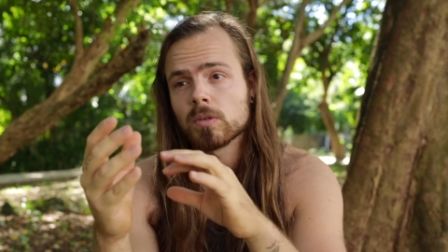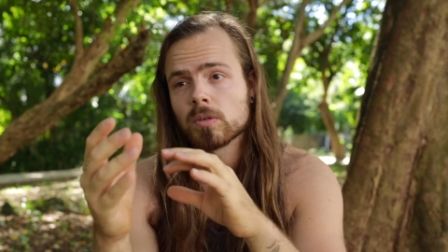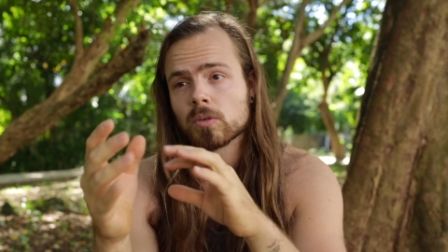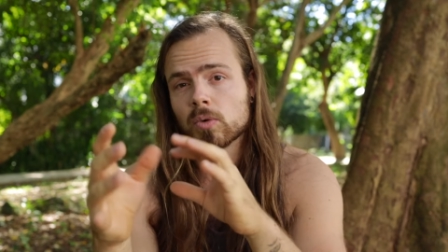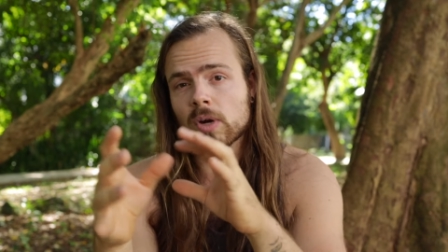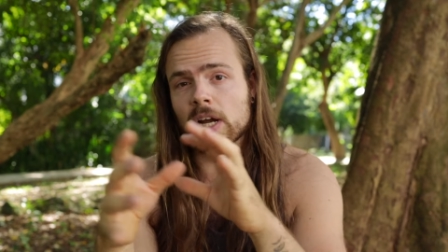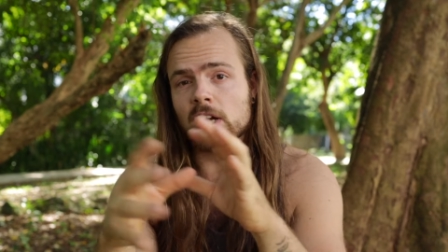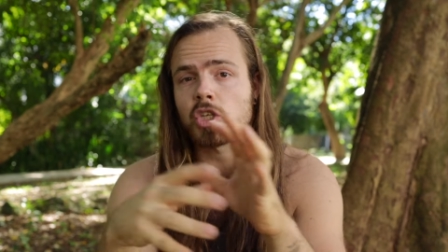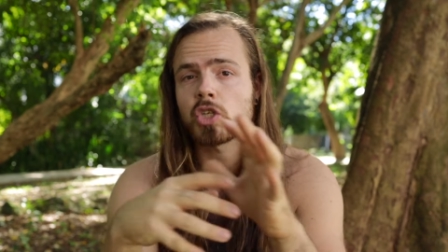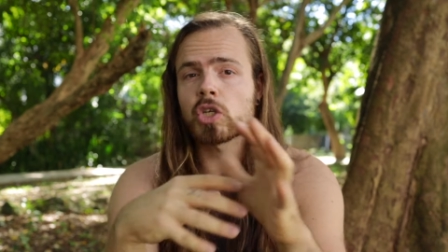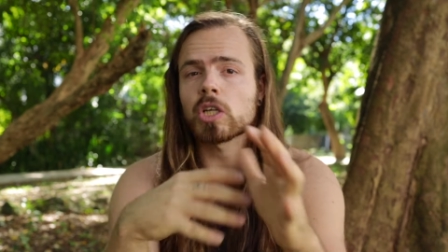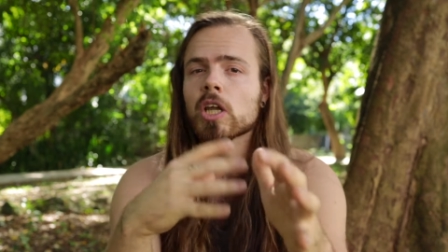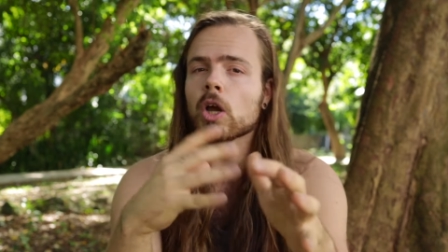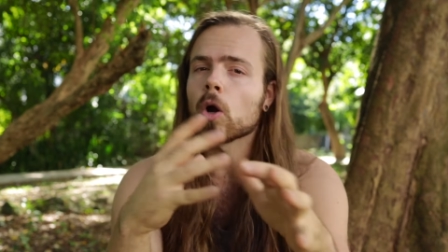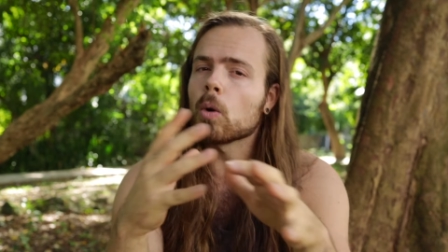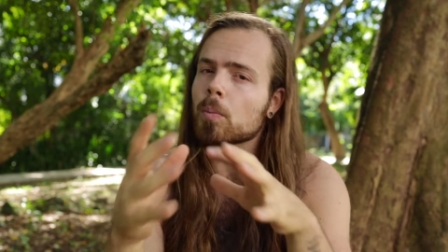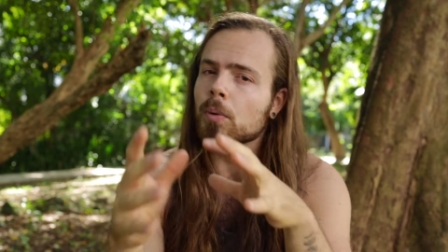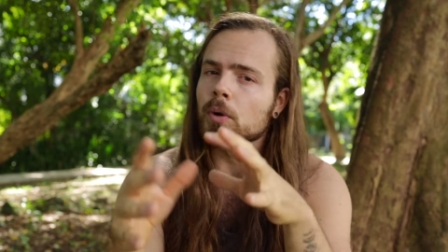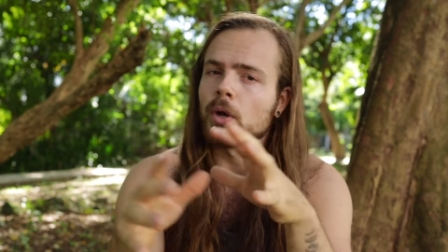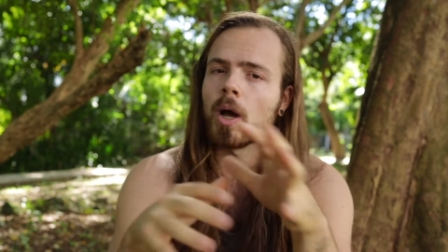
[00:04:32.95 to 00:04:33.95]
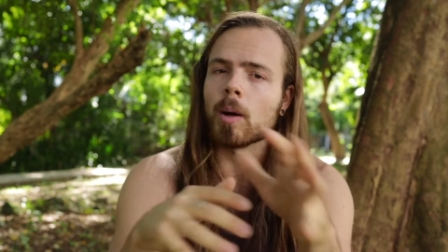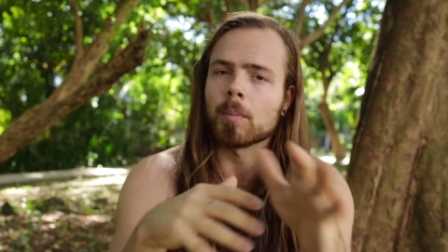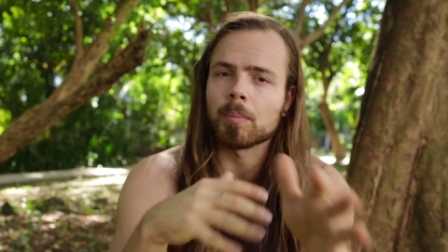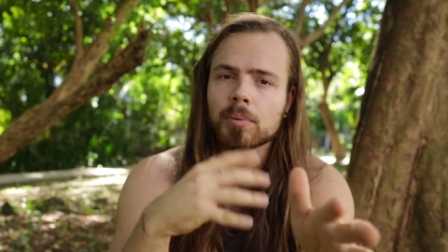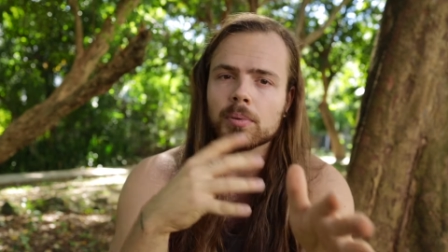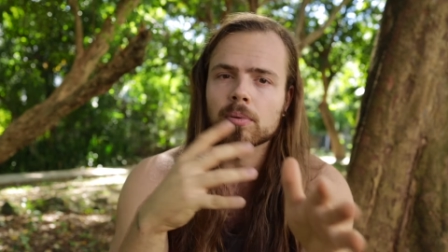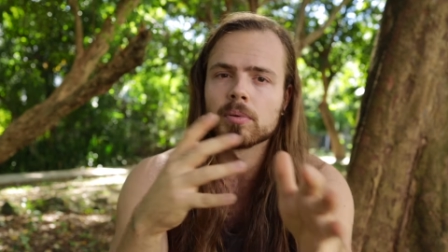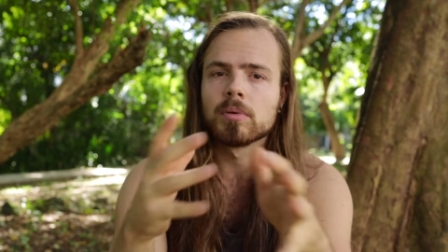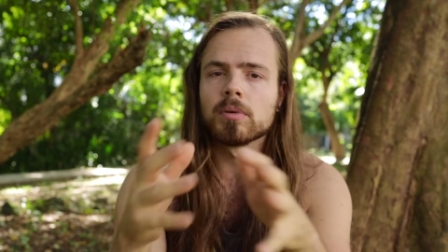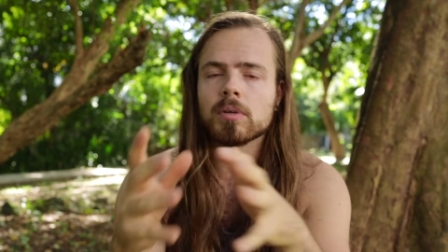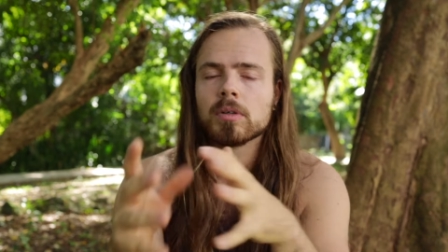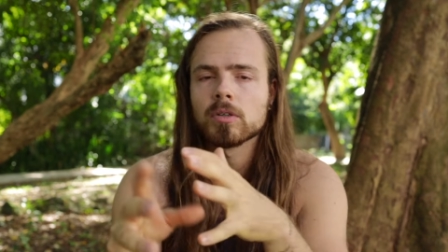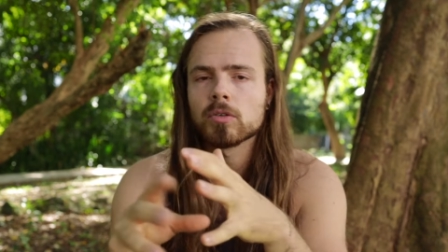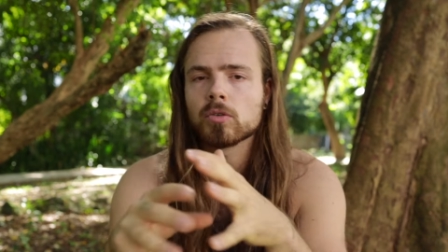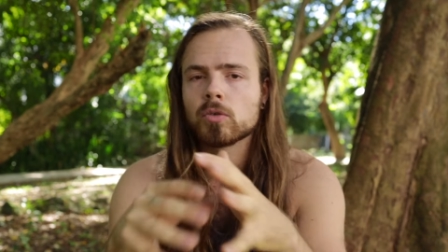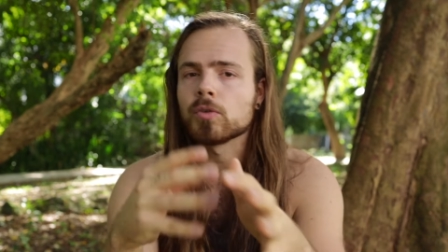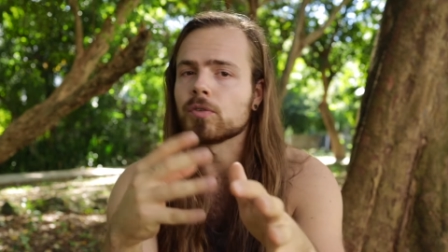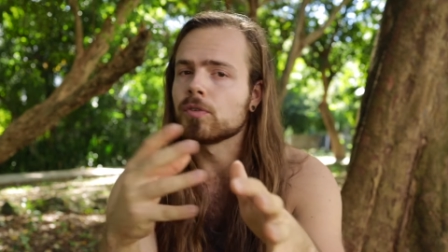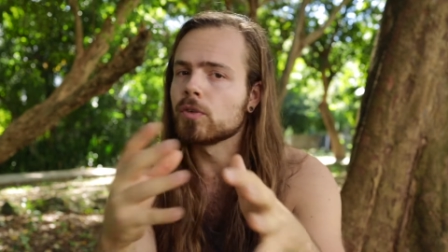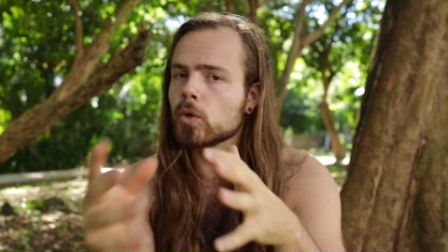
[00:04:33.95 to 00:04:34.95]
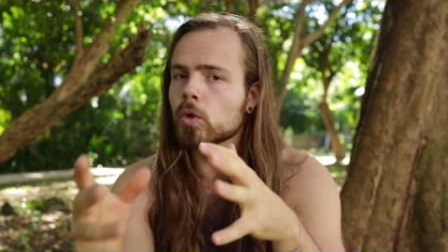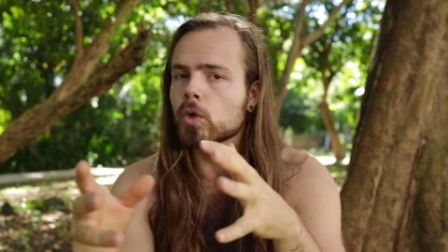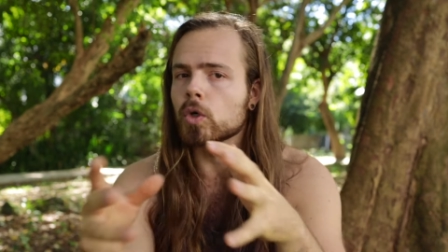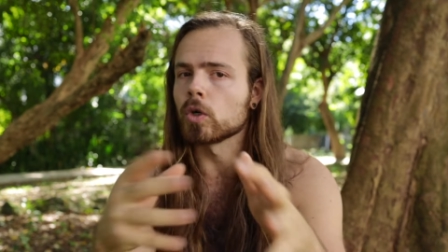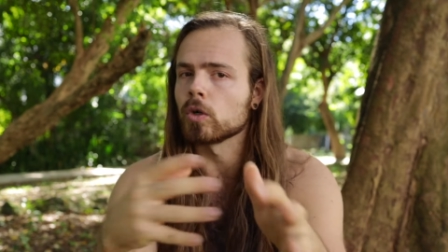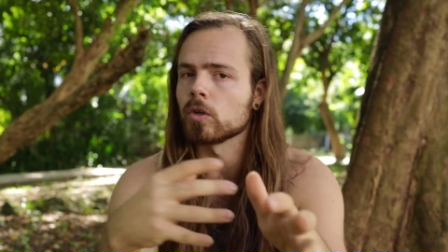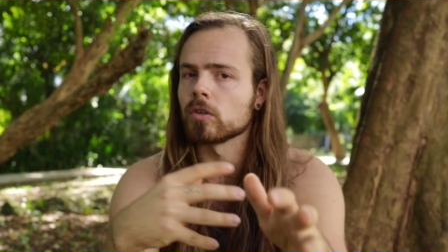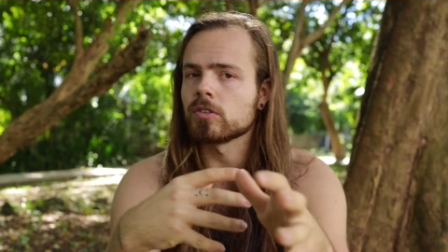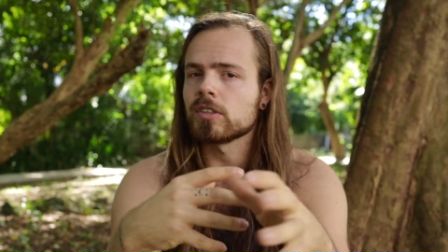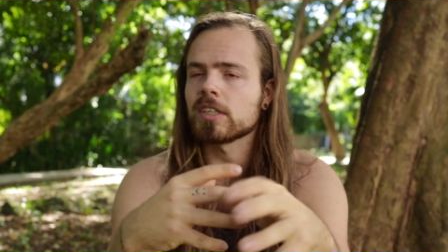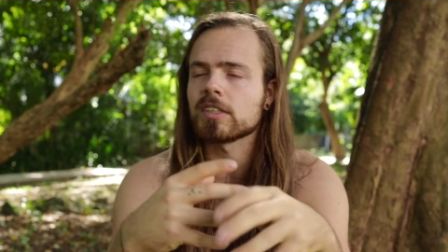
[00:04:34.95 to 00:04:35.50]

gradually open up to a few girls.